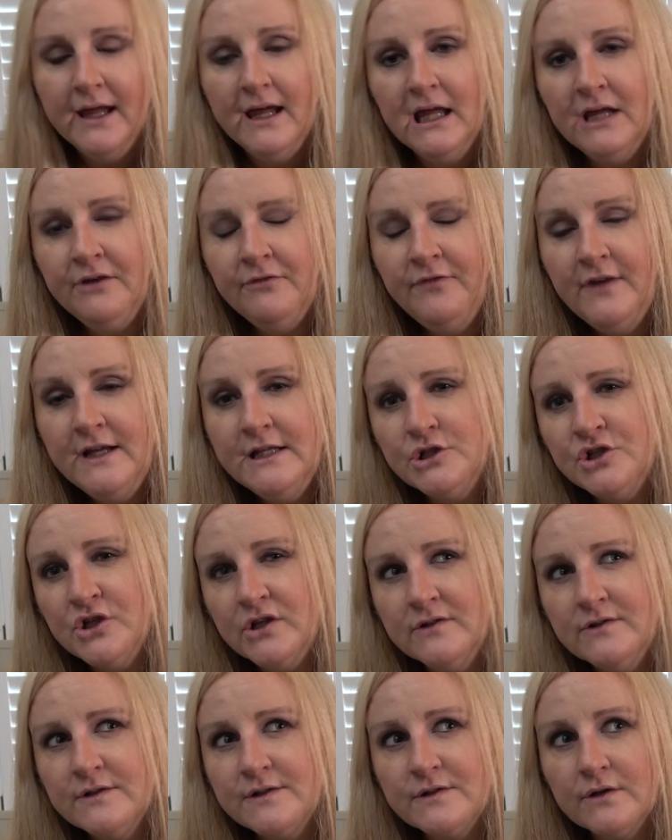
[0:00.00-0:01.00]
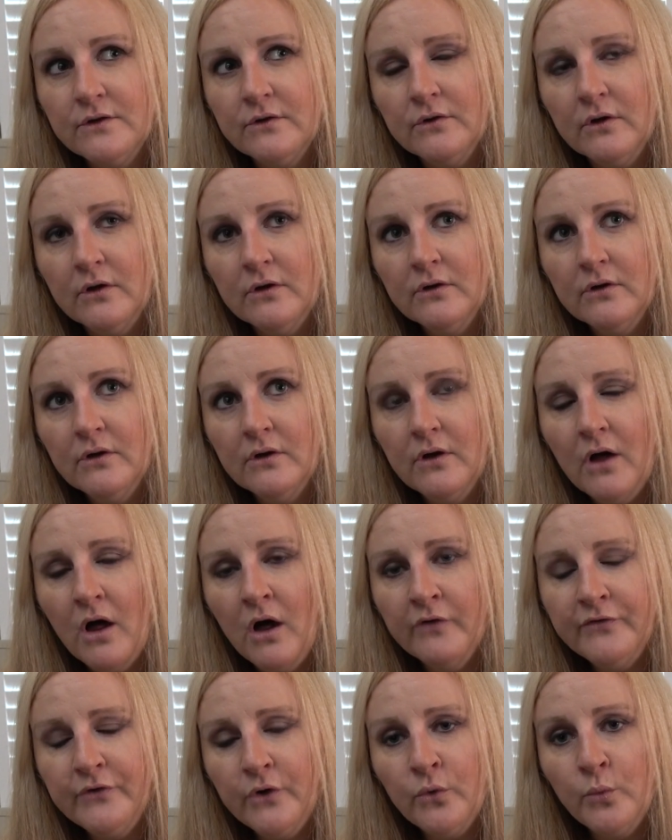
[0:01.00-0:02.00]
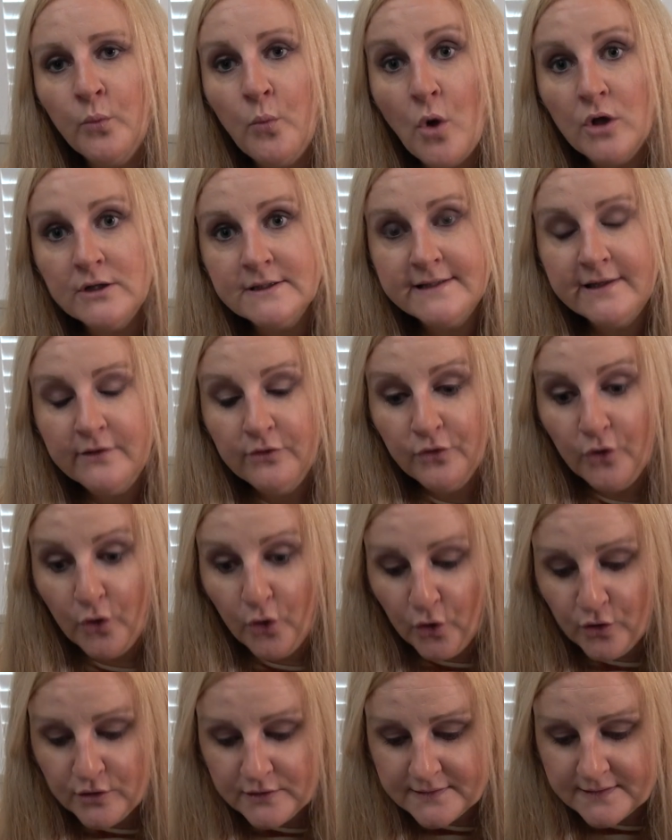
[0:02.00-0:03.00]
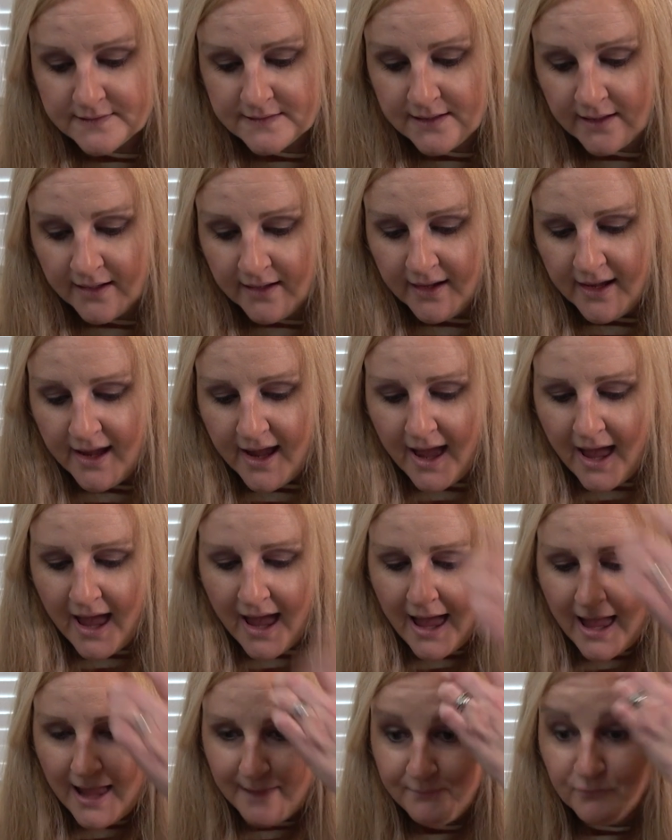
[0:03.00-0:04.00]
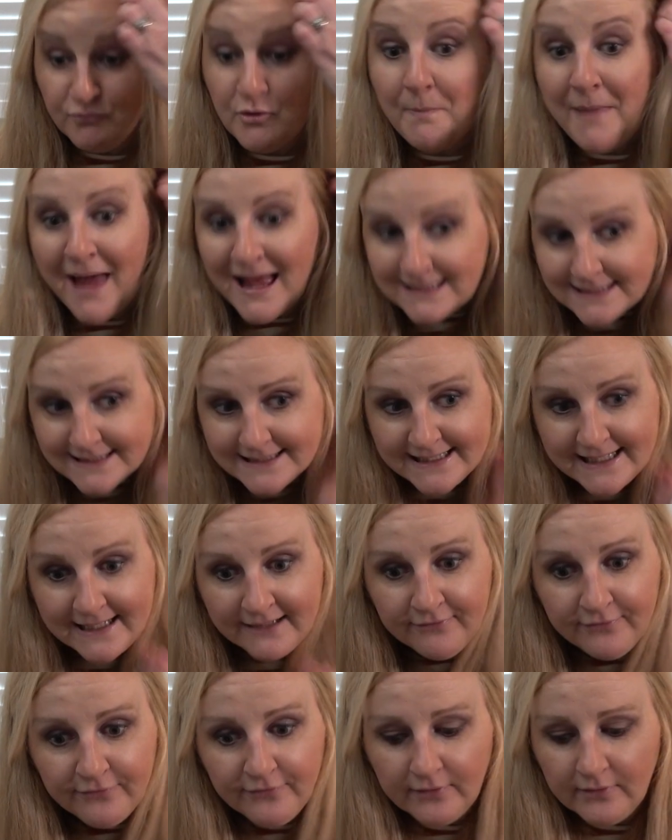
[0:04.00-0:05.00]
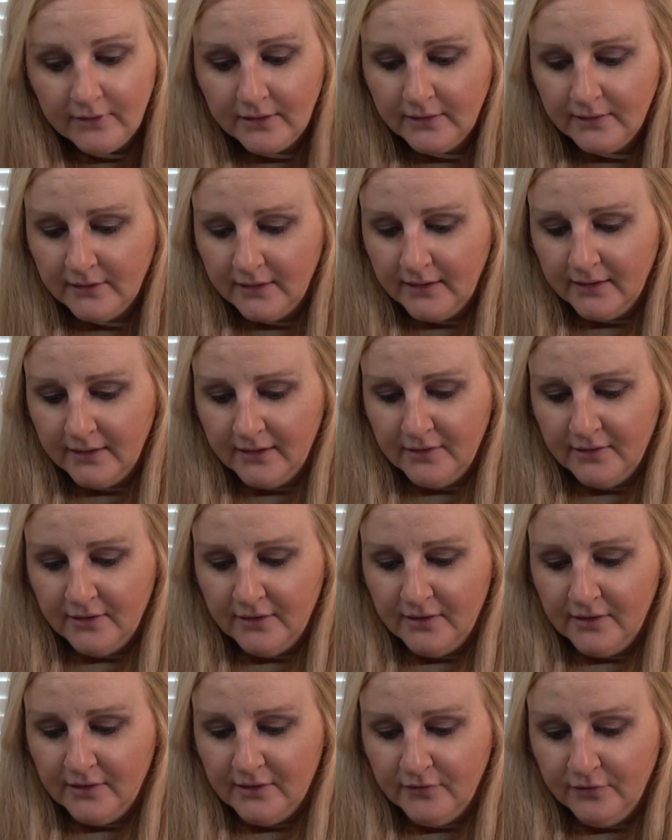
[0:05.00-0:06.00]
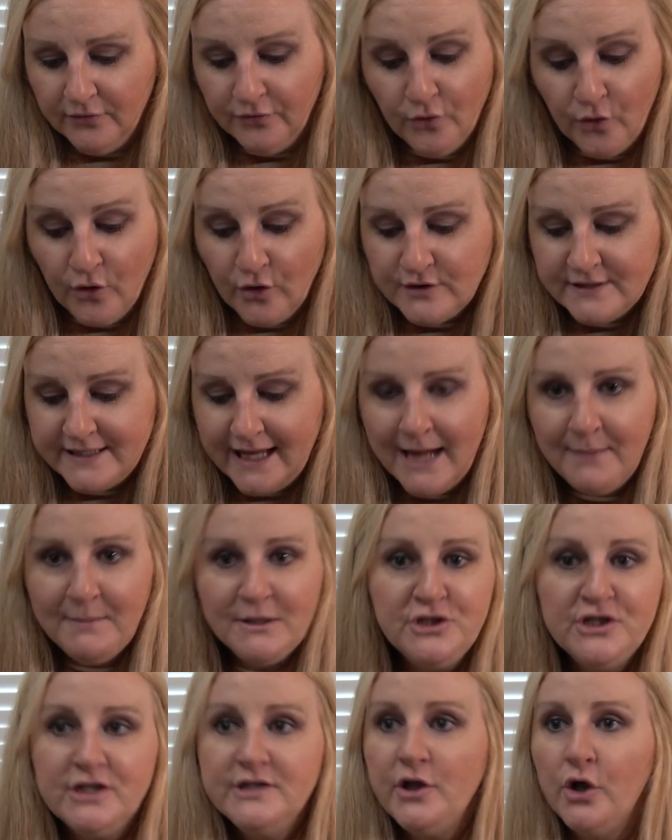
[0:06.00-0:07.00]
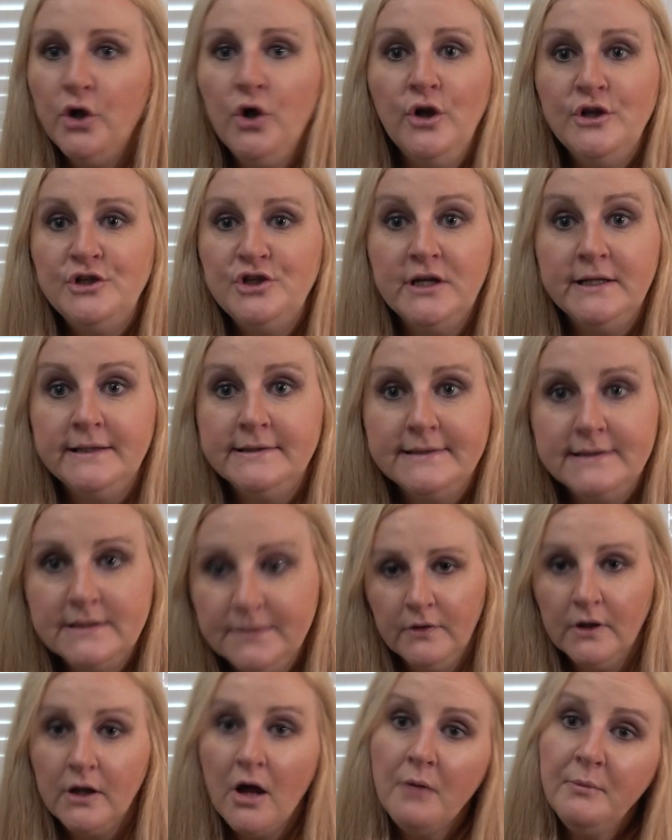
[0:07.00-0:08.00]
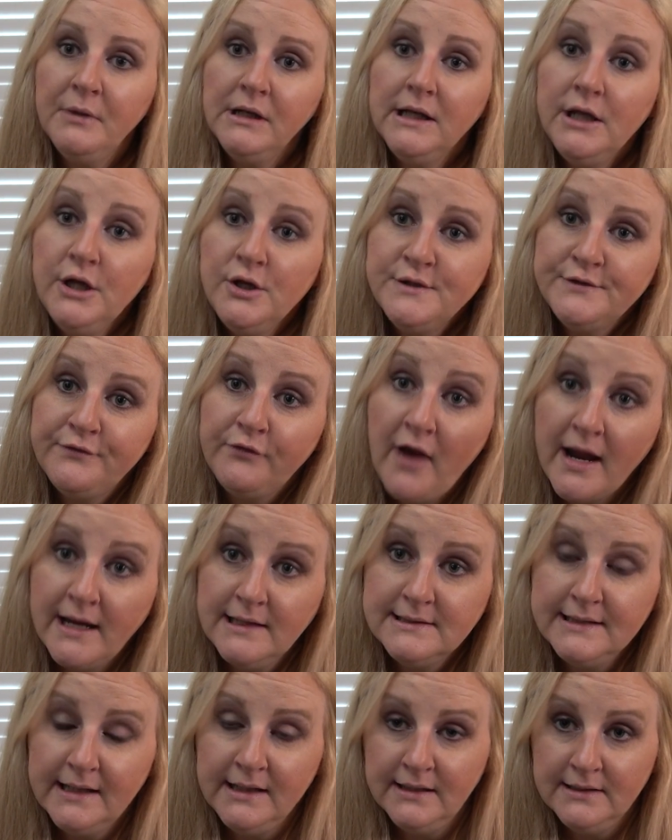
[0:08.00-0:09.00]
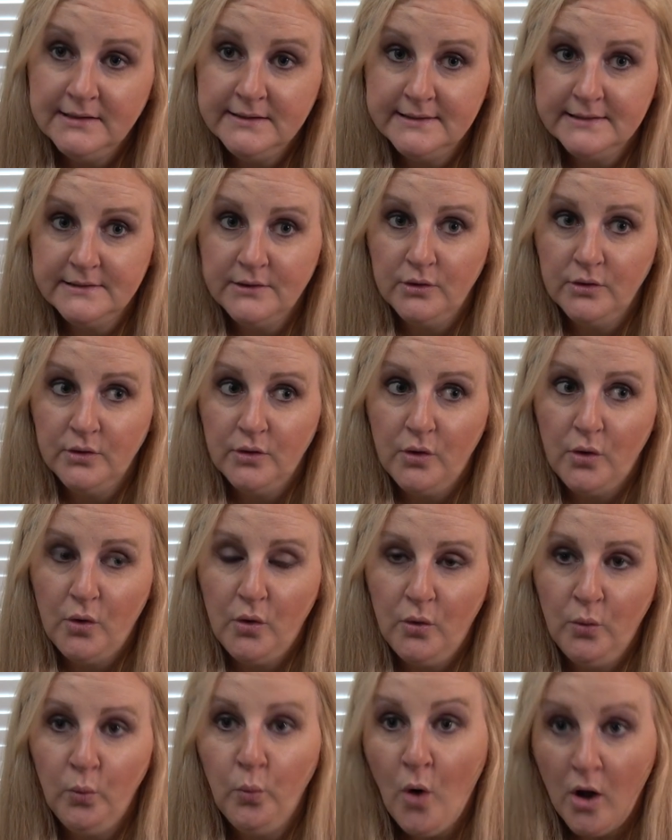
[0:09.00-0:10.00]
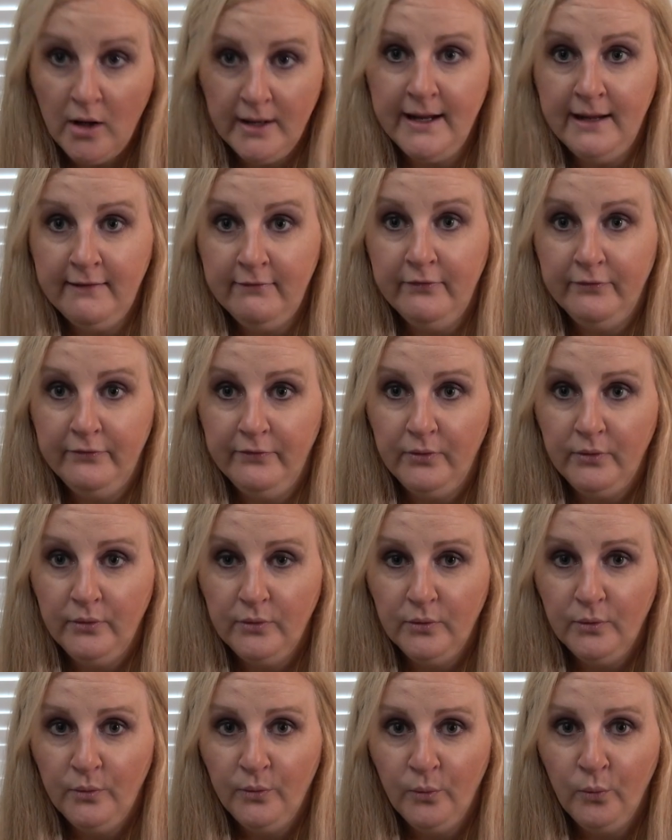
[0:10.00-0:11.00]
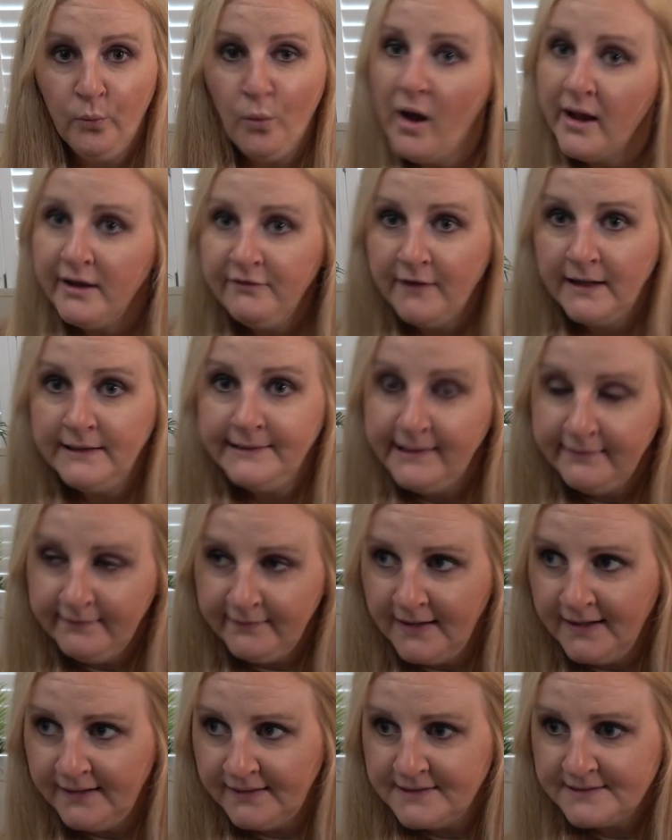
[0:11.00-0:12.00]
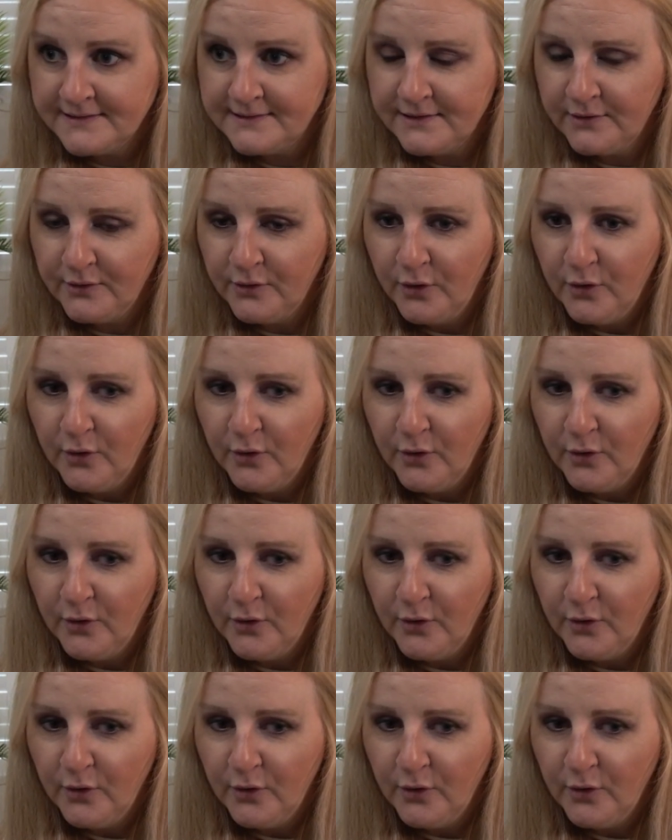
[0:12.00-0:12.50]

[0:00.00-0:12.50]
It features often unwanted thoughts, repetitive thoughts, images, urges. The commonly used phrase is, what if? What if I did this?